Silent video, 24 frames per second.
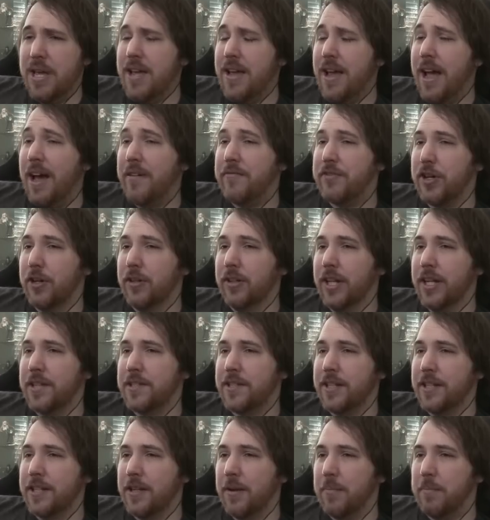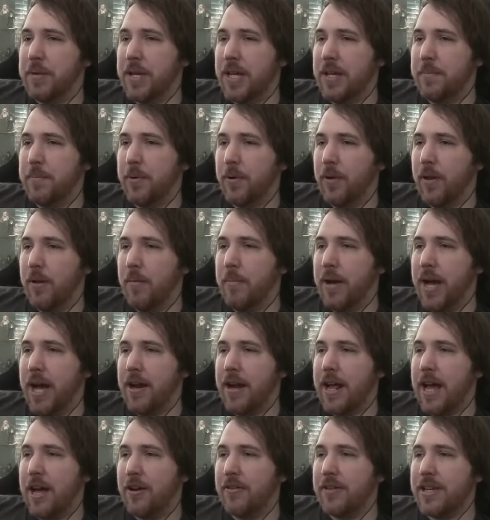Me, after listening to people
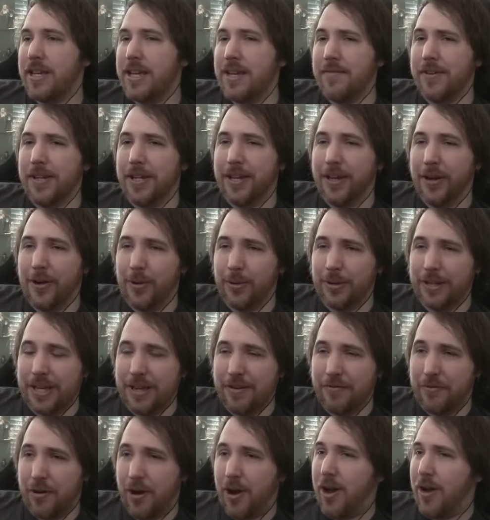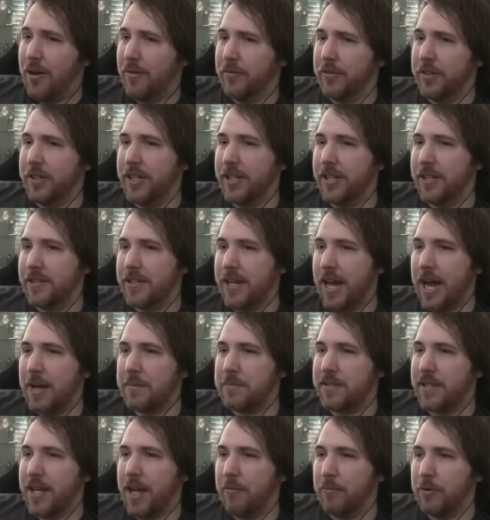about how Eevee could only evolve into
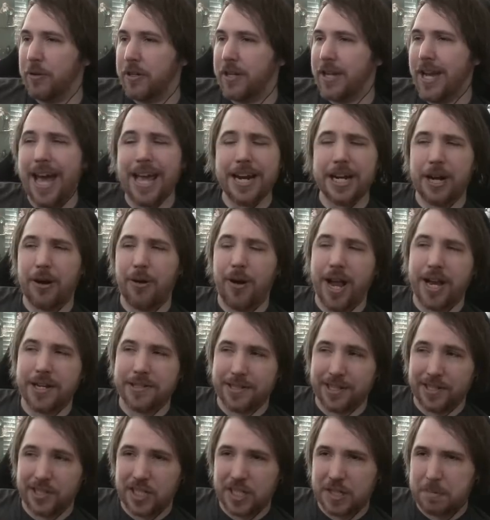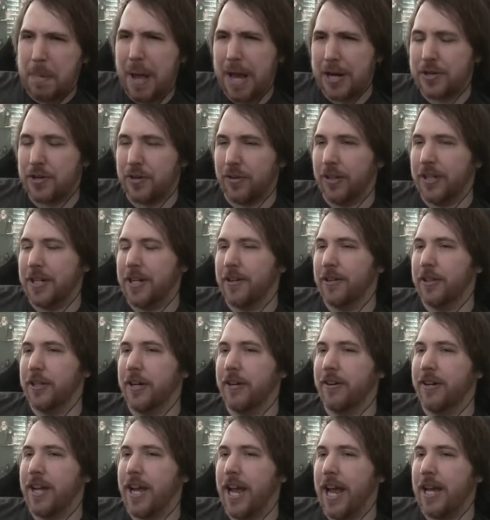types that were categorized as special in
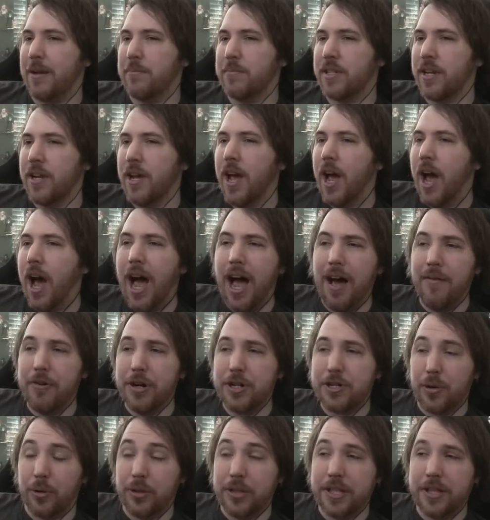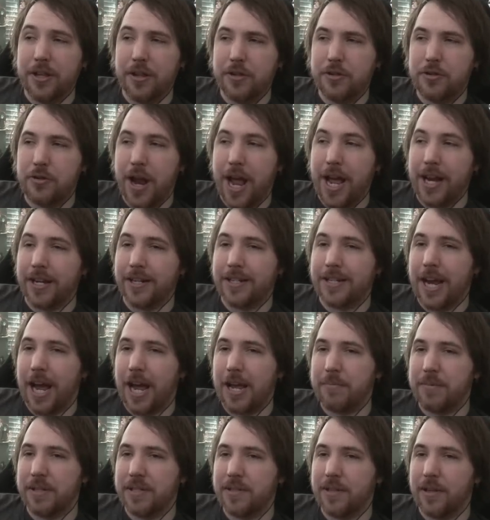earlier games, of which only the dragon
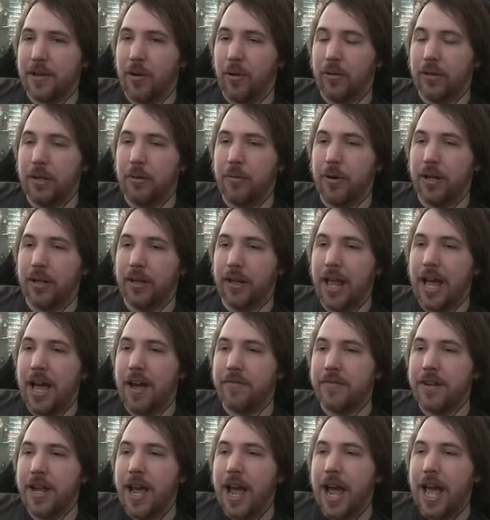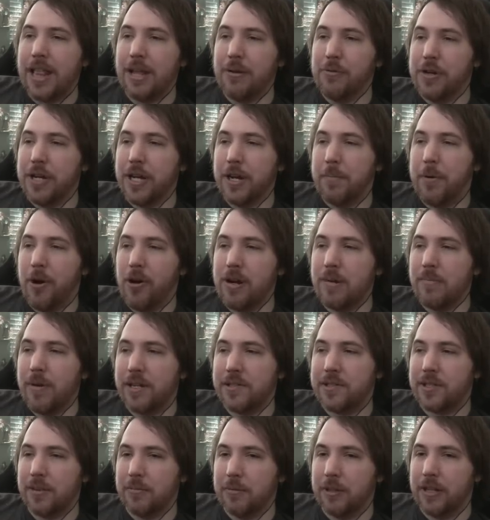type is the only one left, and then we'll get a
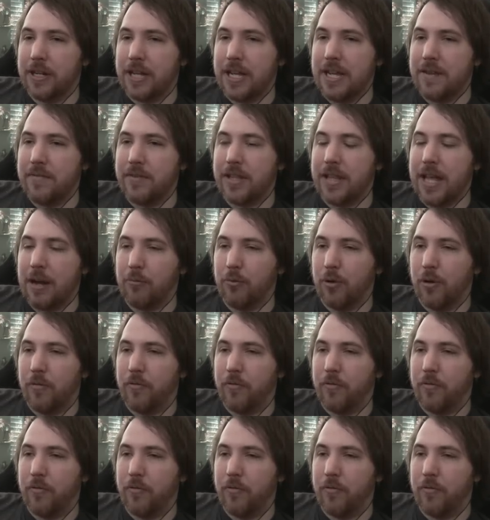Pokemon similar to Eevee that